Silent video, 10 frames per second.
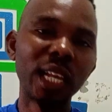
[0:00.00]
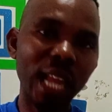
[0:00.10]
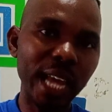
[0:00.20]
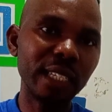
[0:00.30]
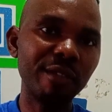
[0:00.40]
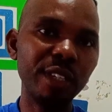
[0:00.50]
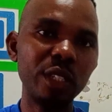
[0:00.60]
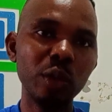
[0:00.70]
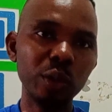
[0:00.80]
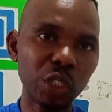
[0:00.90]
like the
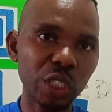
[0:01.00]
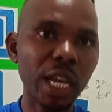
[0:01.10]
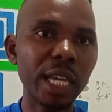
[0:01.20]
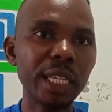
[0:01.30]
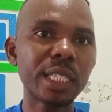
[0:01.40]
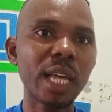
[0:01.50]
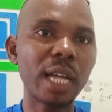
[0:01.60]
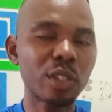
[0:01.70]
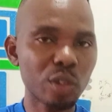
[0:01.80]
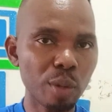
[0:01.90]
video, share it,
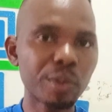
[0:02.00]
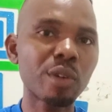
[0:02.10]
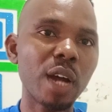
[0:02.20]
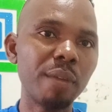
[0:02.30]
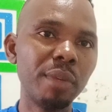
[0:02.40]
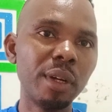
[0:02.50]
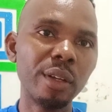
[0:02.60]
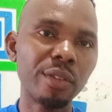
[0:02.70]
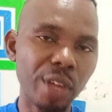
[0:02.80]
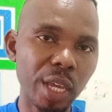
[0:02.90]
and subscribe.
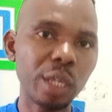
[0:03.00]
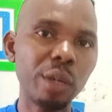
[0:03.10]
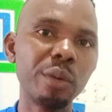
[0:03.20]
Thank